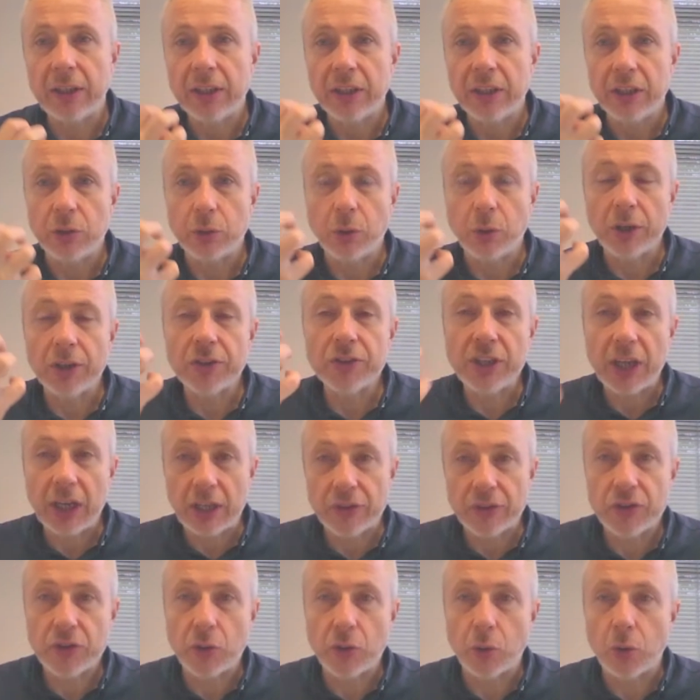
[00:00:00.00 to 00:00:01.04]
You want to tell a
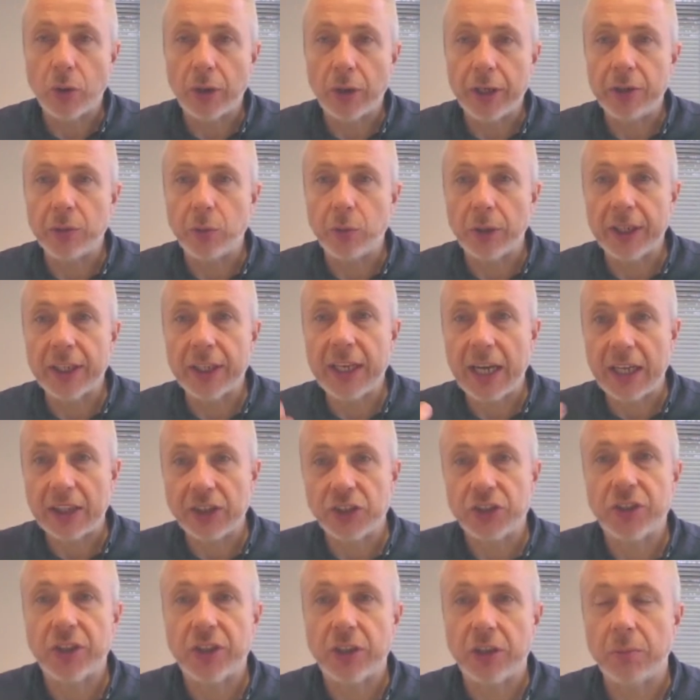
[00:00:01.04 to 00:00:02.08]
story. You want to
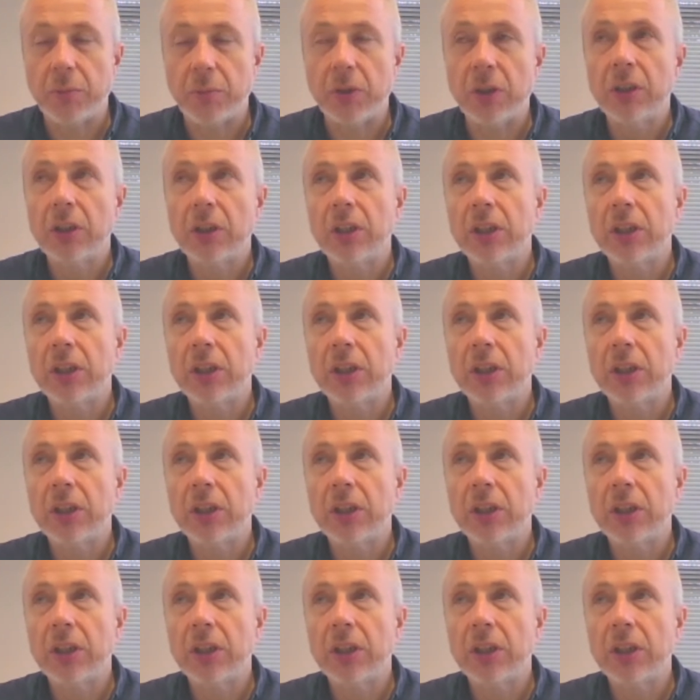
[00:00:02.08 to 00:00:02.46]
catch them.